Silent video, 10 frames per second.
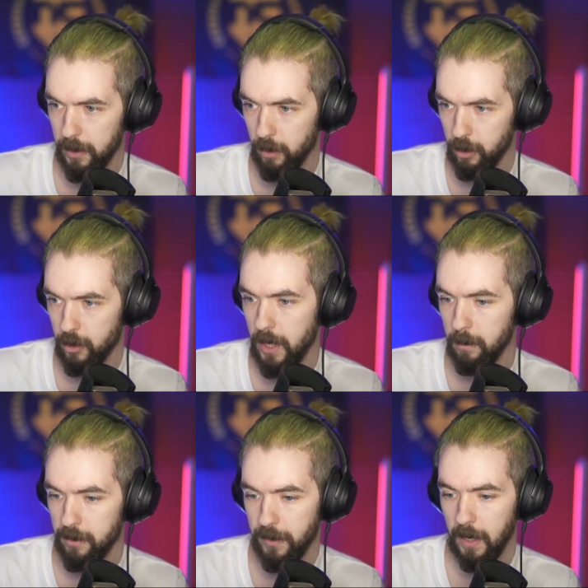and do
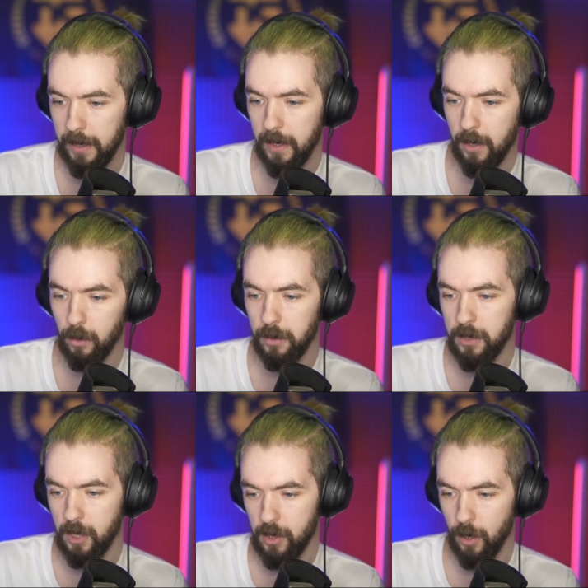streams feel like they don't
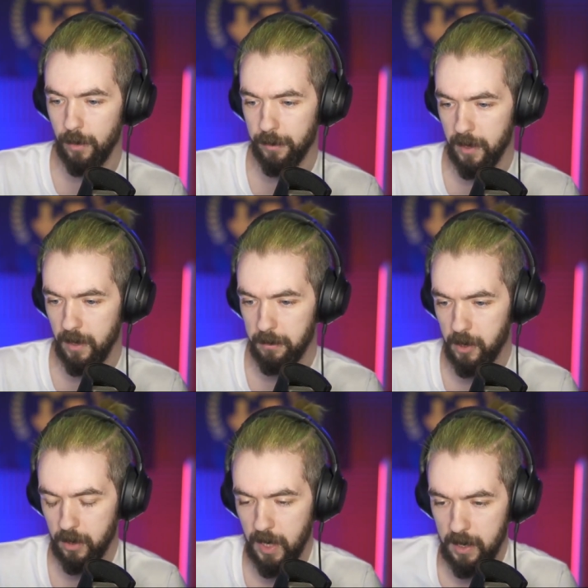deserve the
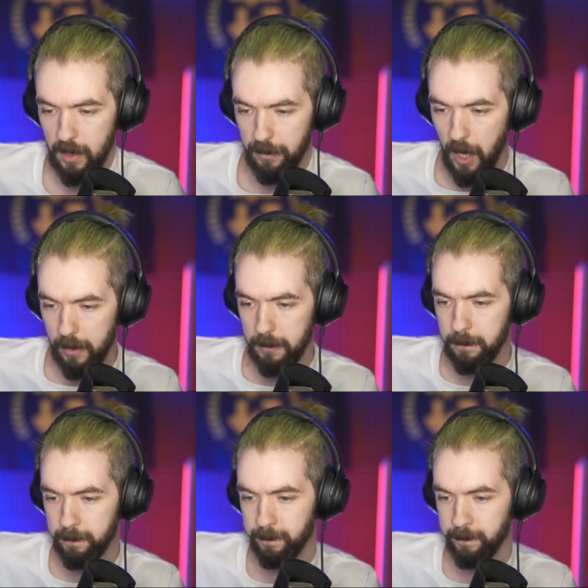success they've gotten.